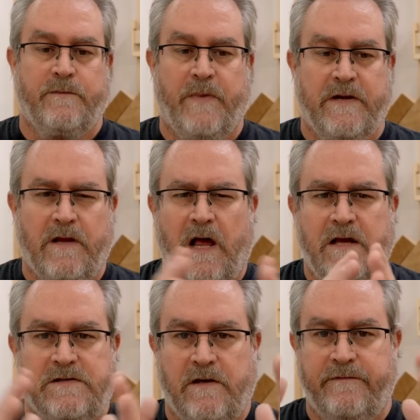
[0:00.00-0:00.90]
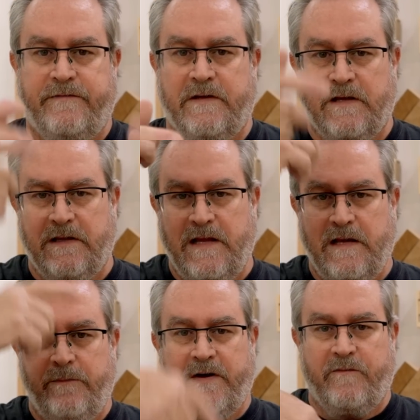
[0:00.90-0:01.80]
but you'll also feel a
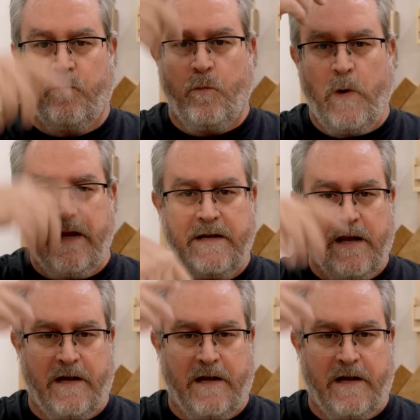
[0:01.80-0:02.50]
little bit of wind